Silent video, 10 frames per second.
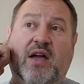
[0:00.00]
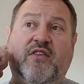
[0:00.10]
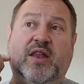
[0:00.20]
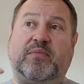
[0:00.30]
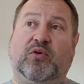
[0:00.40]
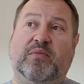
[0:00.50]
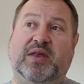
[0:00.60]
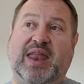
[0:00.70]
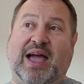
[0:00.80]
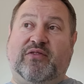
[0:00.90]
of
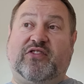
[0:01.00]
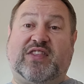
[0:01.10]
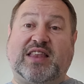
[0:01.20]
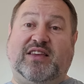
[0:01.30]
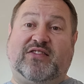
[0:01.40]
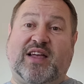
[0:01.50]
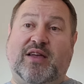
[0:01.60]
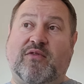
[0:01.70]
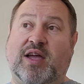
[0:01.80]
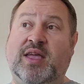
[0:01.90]
unemployment now, the steady
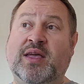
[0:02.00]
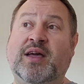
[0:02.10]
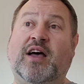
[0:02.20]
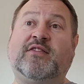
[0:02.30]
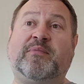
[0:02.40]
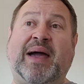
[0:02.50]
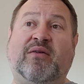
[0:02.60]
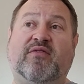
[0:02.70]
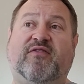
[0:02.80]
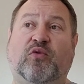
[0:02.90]
state rate, as
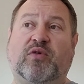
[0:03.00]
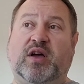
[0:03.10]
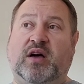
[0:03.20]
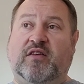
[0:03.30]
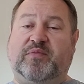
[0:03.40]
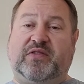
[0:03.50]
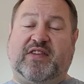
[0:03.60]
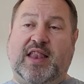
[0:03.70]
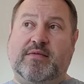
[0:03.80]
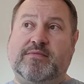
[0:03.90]
about
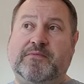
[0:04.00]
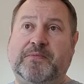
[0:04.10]
4.5%.